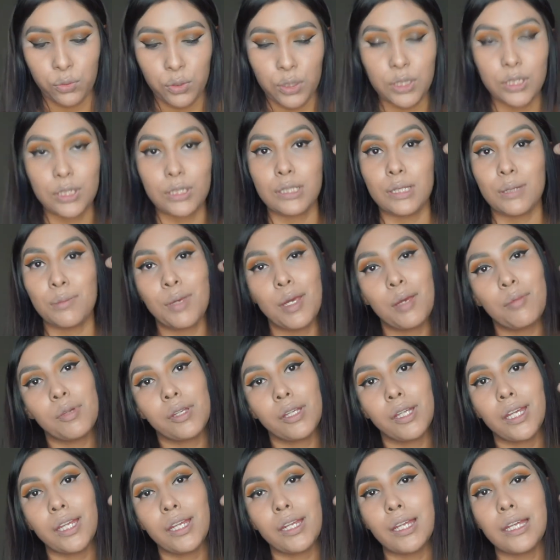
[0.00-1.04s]
which is the
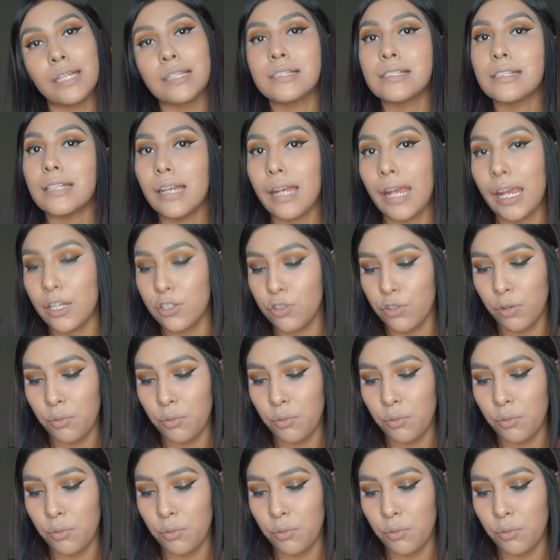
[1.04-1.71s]
Maybelline Instant Age